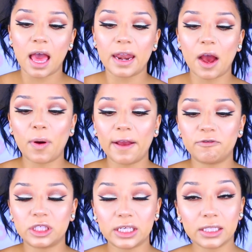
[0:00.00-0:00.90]
Now
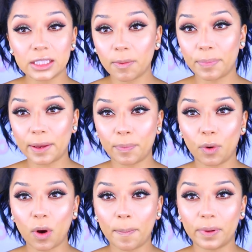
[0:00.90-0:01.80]
I've seen some
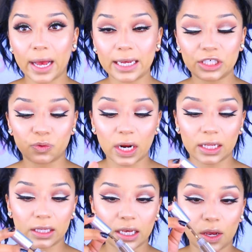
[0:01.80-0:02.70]
people apply it
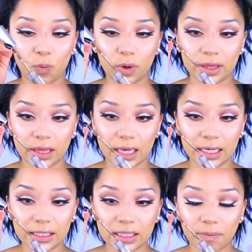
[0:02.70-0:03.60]
directly with
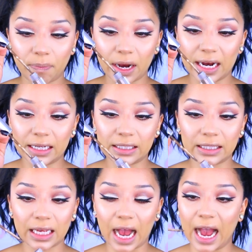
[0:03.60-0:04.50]
this,
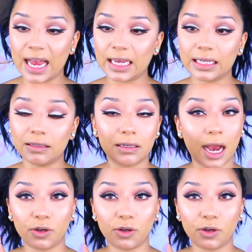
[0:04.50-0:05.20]
but I